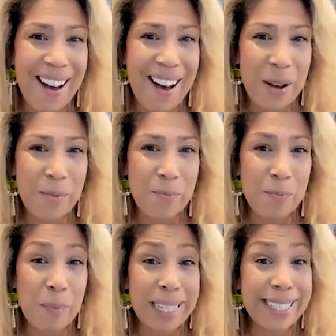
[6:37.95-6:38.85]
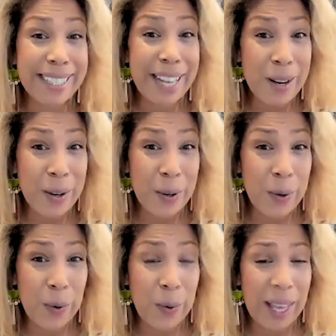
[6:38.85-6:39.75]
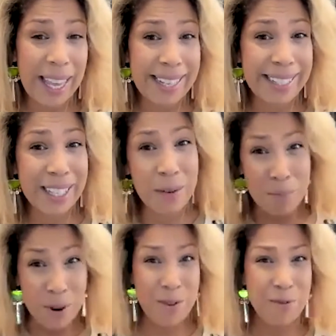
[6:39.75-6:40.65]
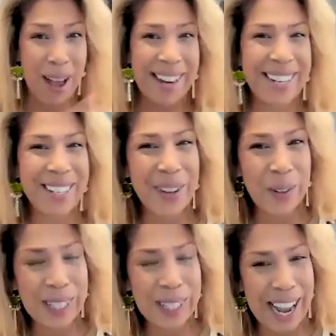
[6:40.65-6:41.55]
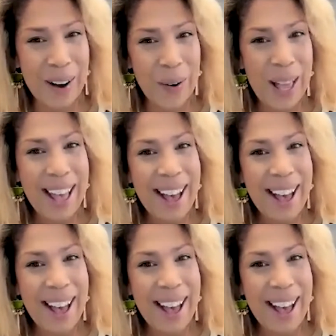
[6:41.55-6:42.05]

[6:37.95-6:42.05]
Um, my son, who is a bona fide adult now,